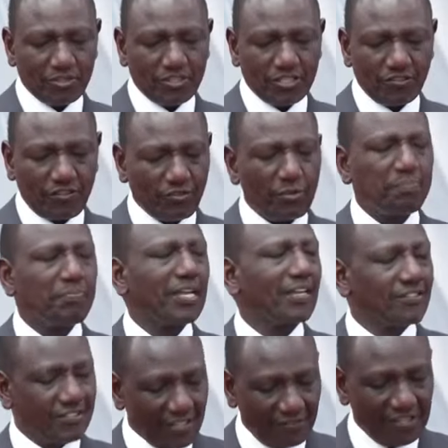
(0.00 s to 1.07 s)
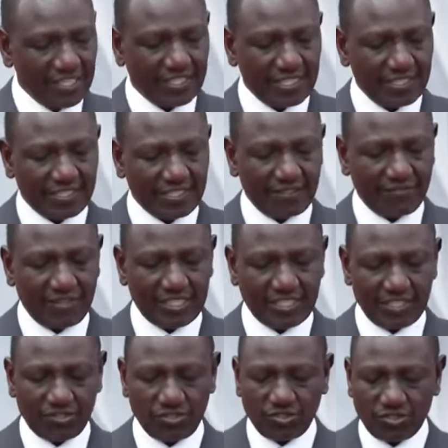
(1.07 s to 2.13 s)
of equipping 70 TVET
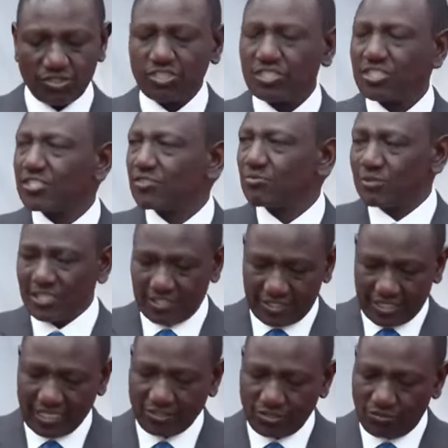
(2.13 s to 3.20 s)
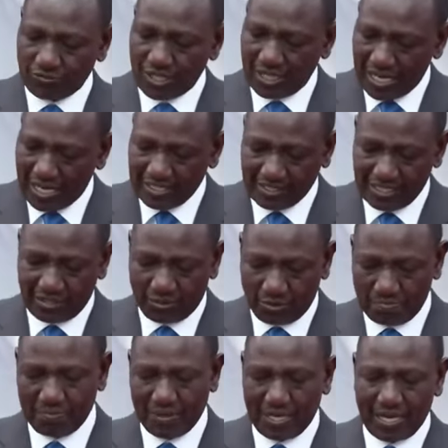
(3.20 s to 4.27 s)
institutions with the state-of-the-art
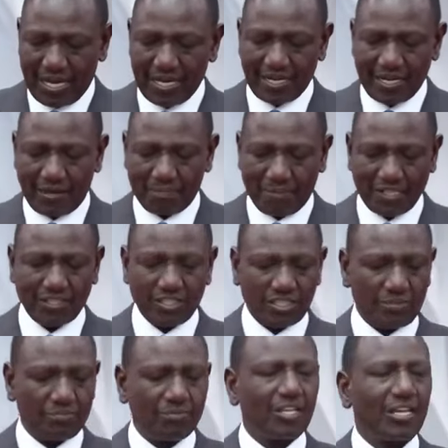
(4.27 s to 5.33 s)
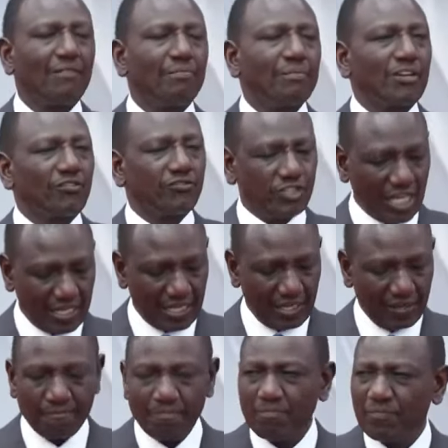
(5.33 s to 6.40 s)
equipment under a partnership with the government of China.
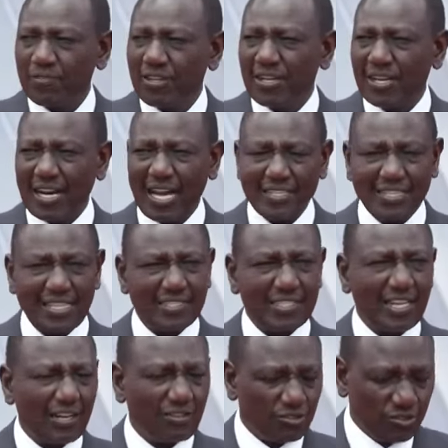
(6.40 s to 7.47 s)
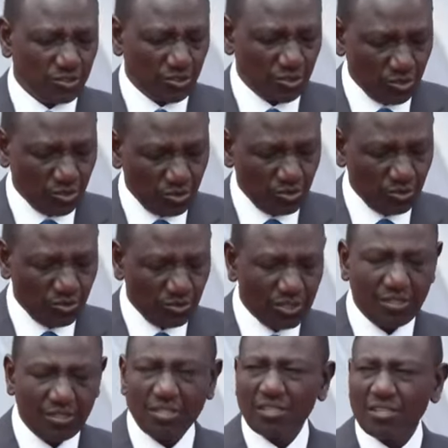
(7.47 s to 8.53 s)
And I just announced to you
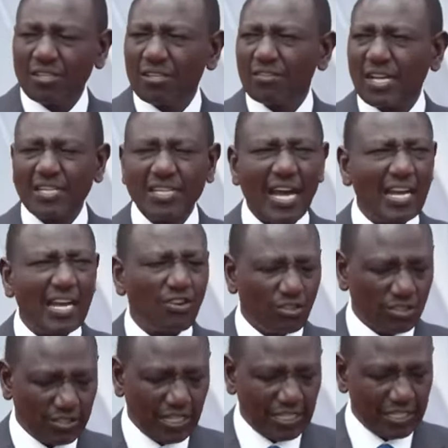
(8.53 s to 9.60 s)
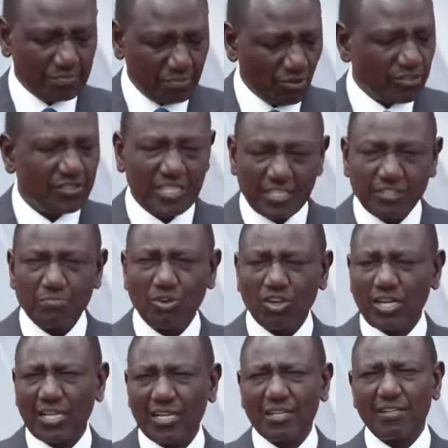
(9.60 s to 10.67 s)
that I got the response this
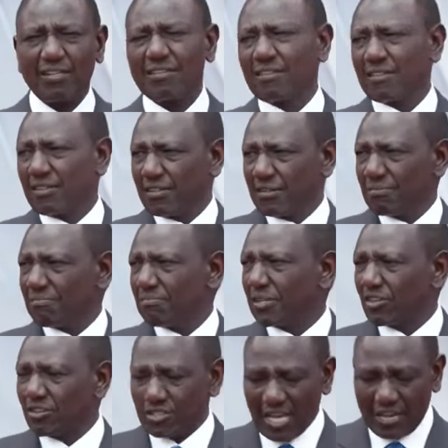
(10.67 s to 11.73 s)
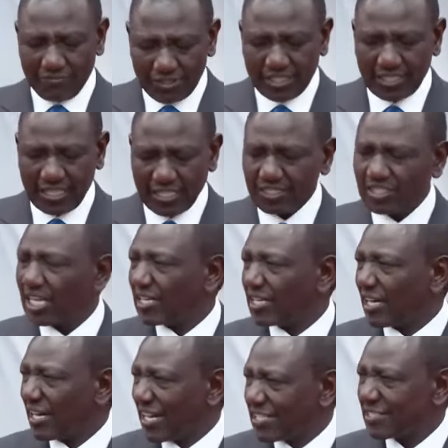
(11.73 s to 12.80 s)
morning because I visited
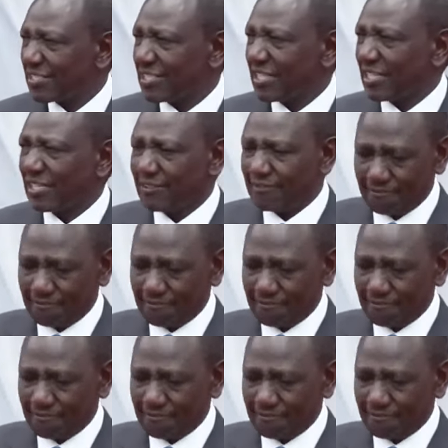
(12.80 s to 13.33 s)
China last year